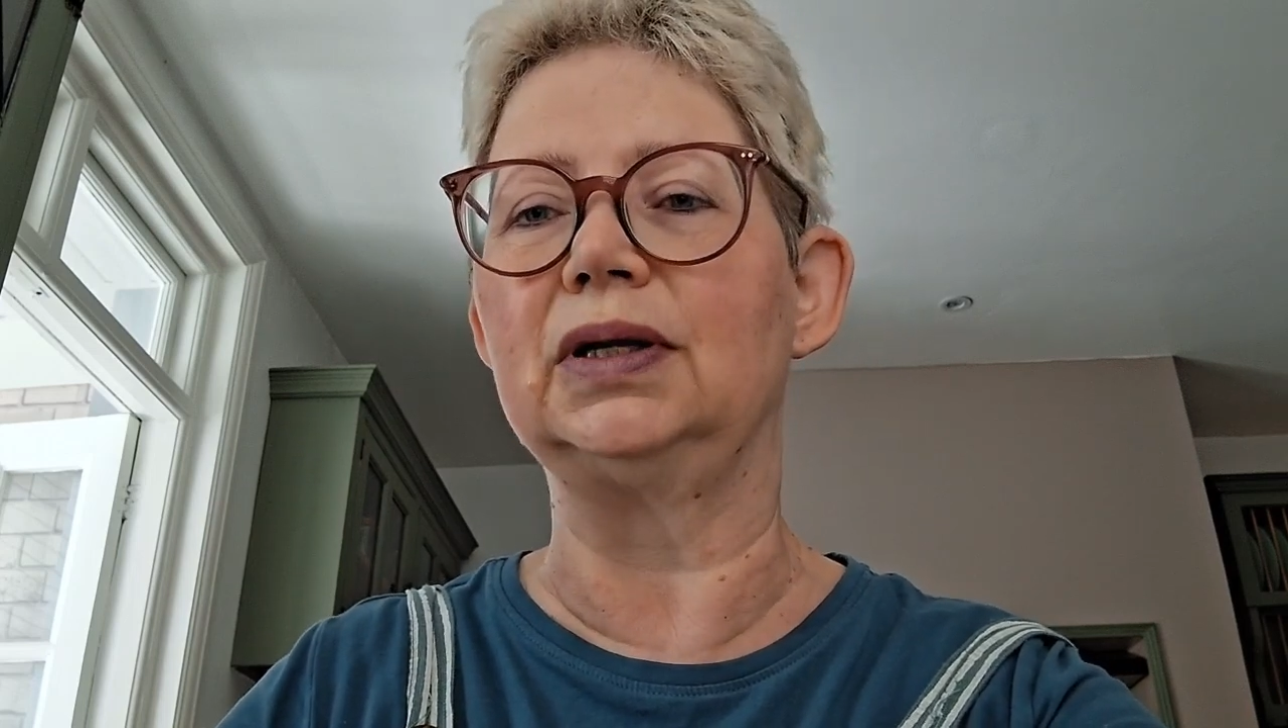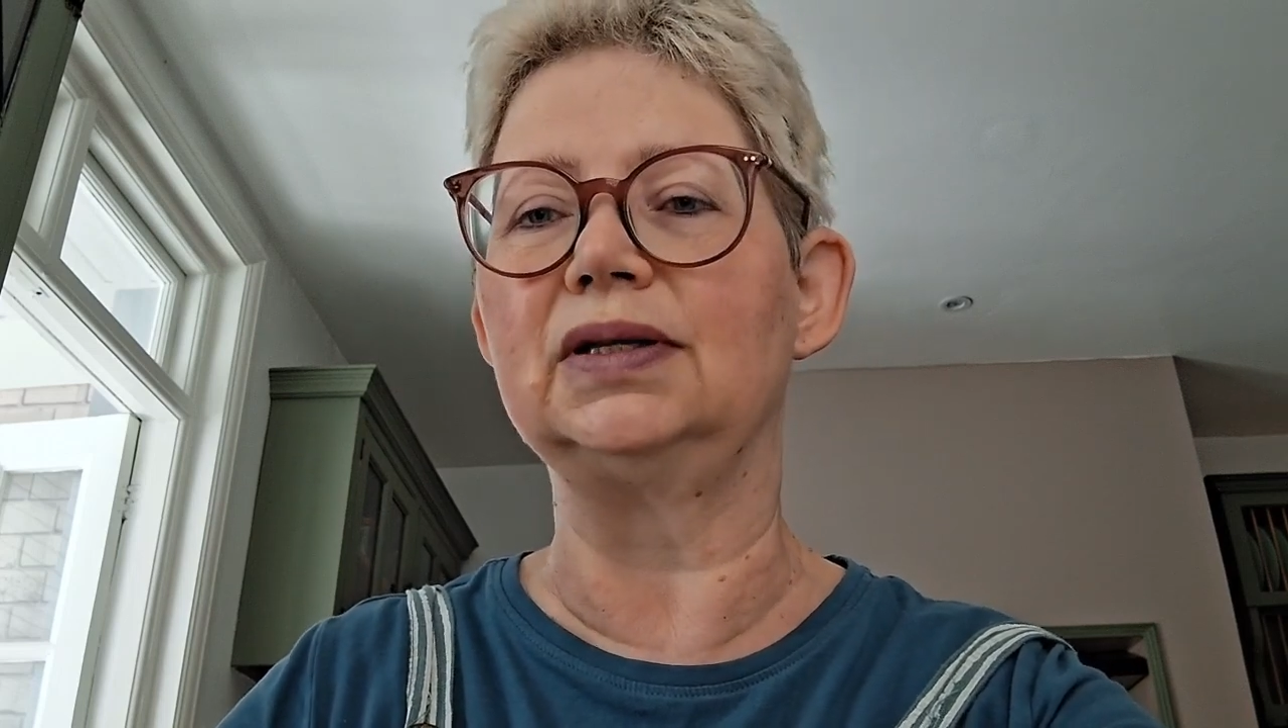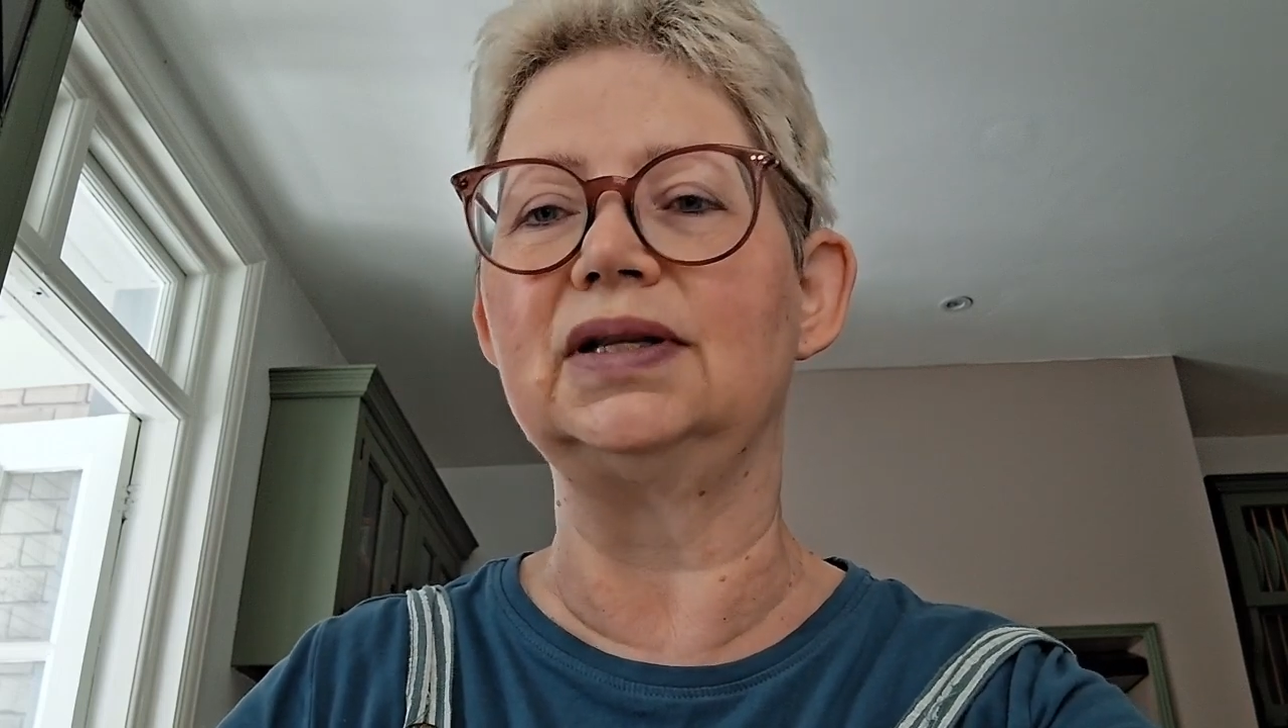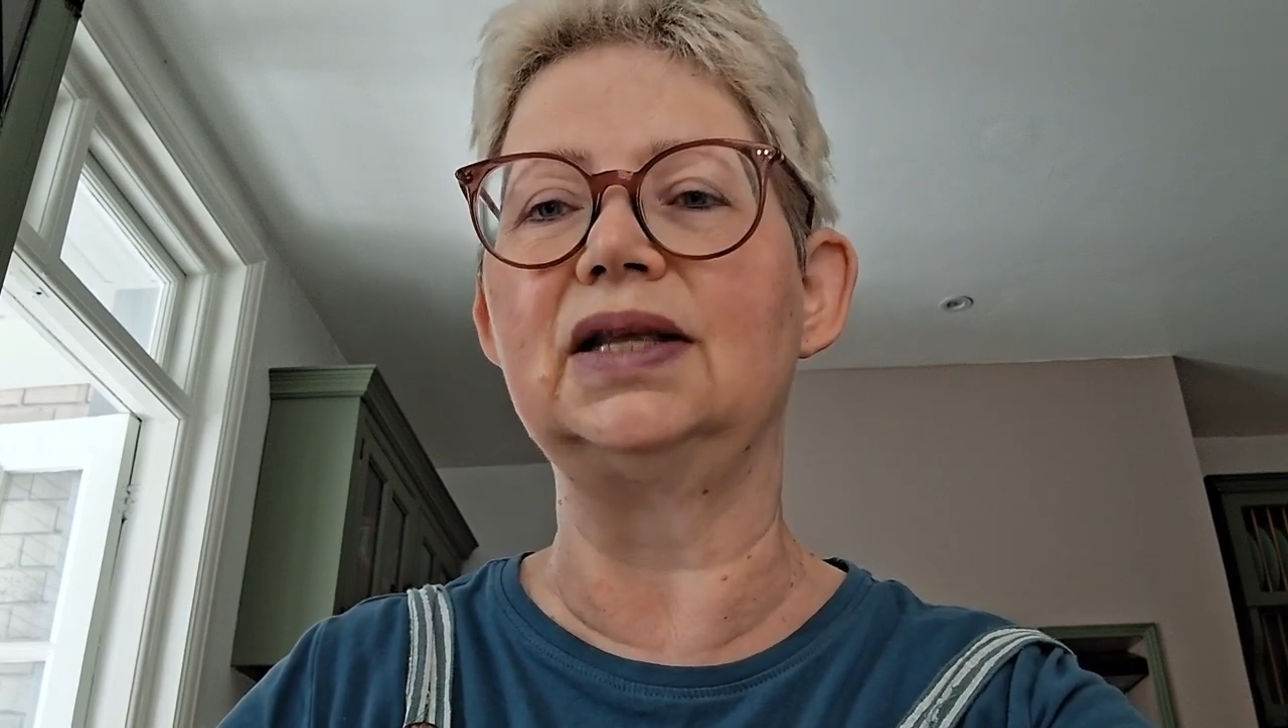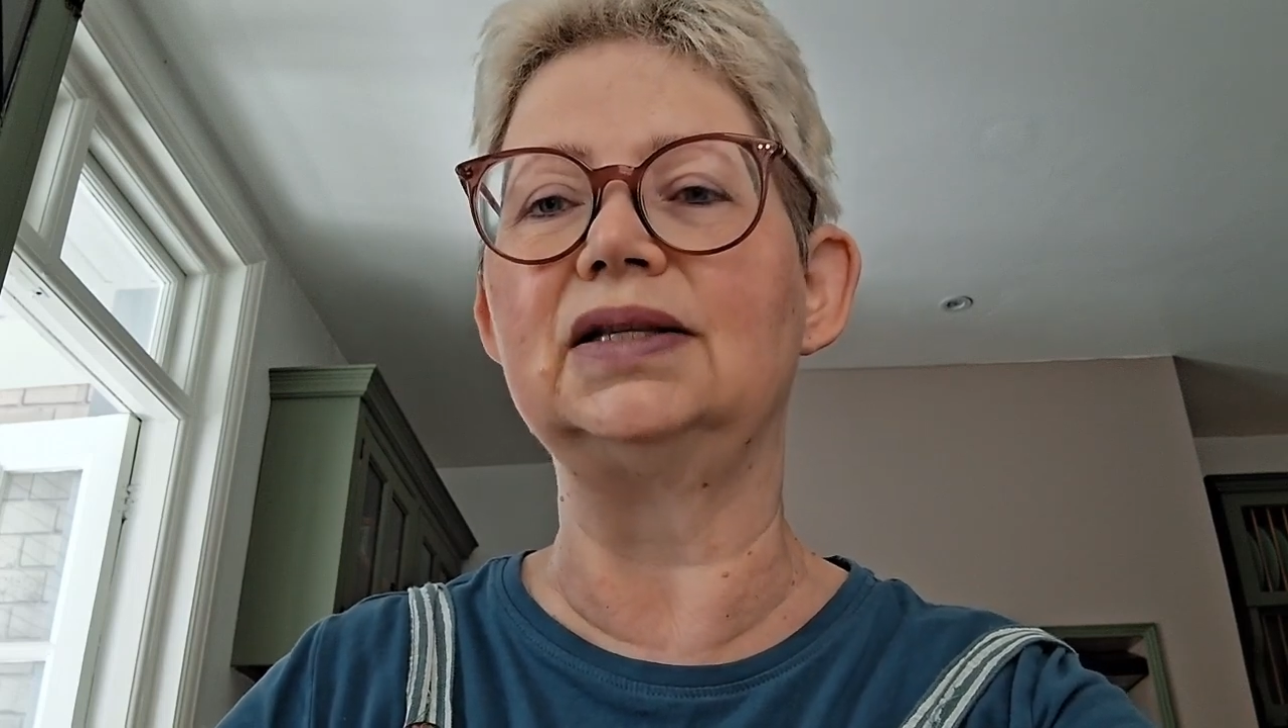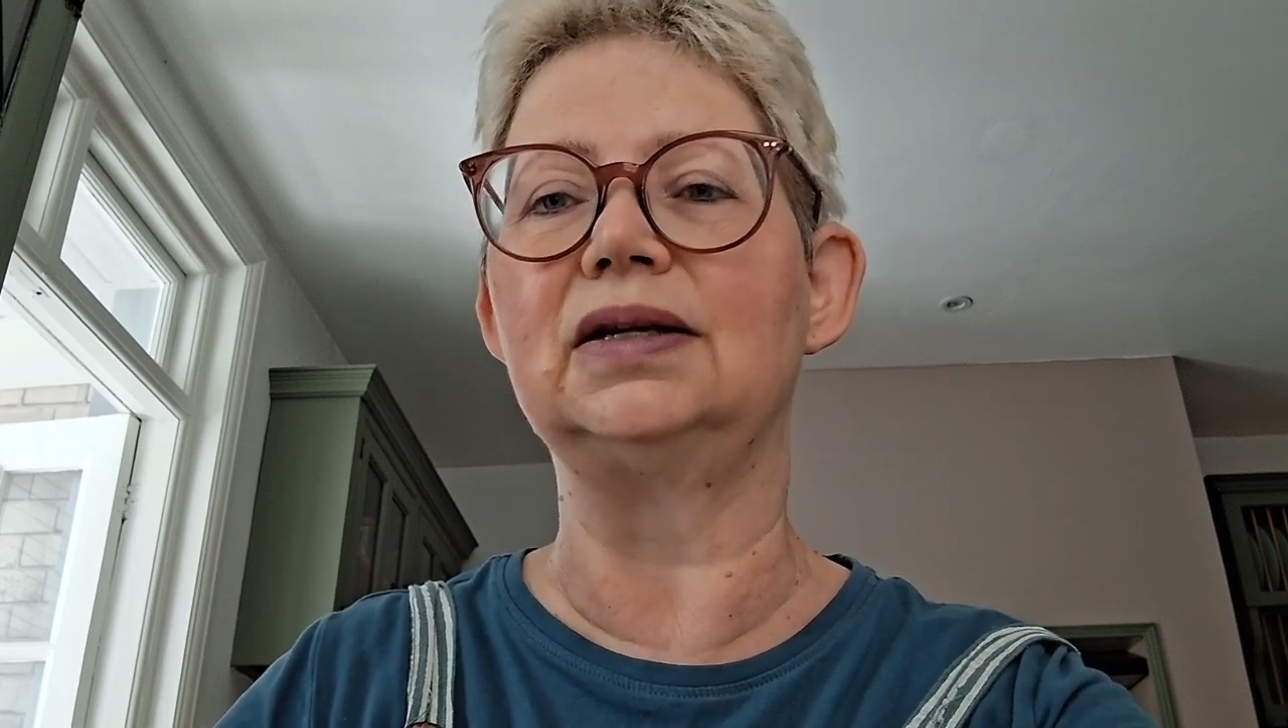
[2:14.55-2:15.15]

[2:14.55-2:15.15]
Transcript: because it is a